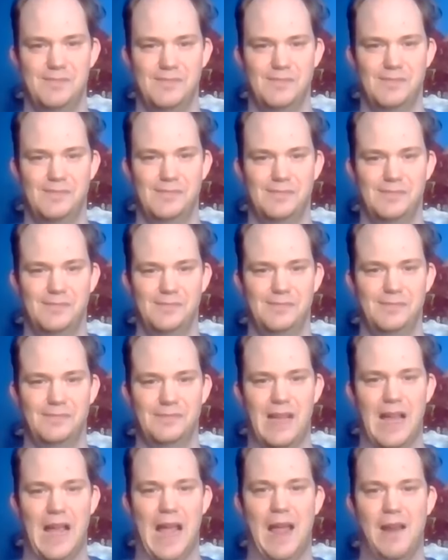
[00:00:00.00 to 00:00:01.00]
Yeah.
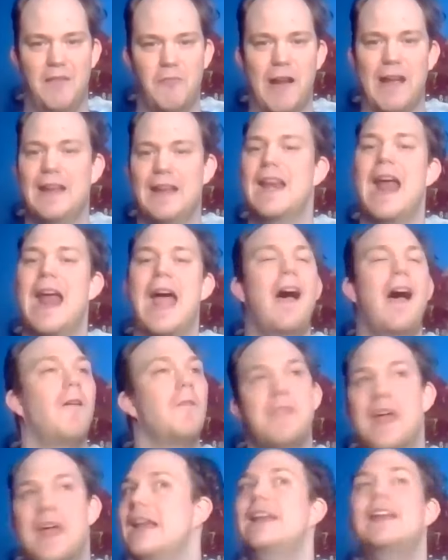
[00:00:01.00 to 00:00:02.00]
And right
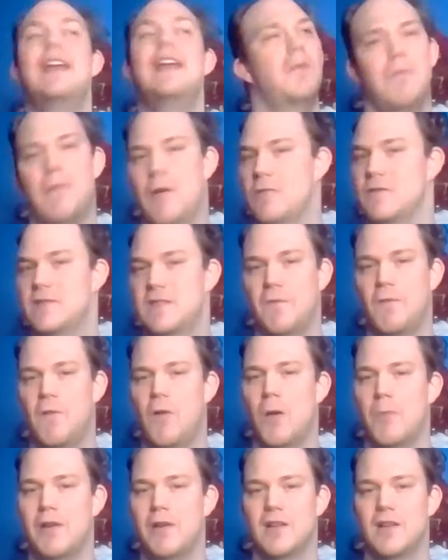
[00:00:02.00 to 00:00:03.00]
now, they need it most of
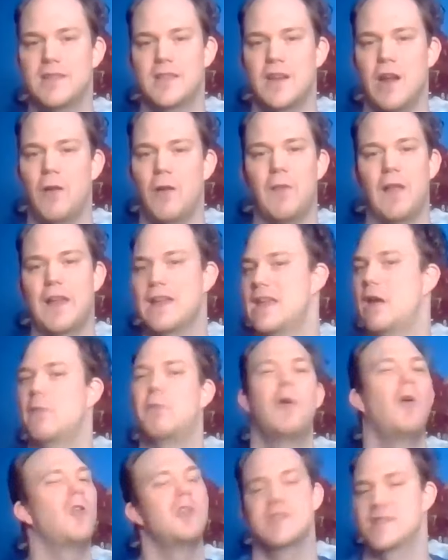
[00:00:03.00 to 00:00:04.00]
all because, you know, like, yeah,
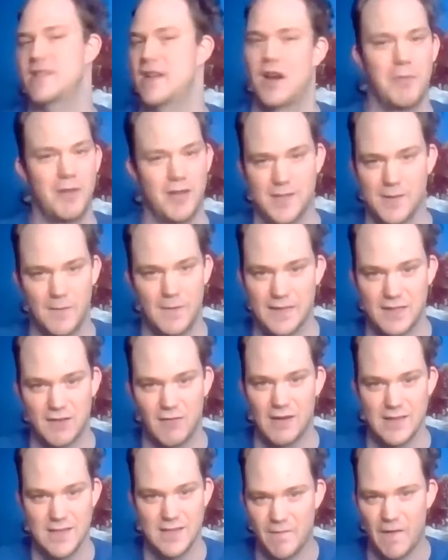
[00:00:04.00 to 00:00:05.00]
we're all scared because of this
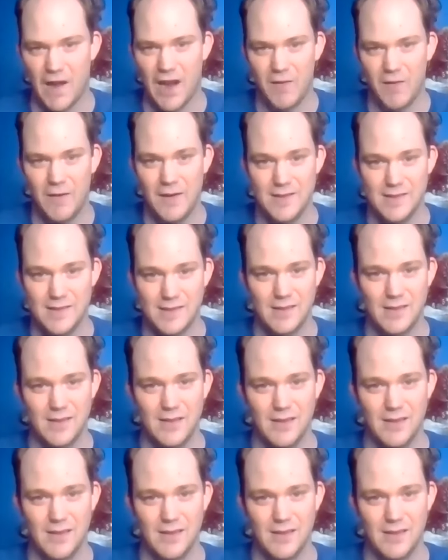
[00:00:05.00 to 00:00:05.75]
crazy virus.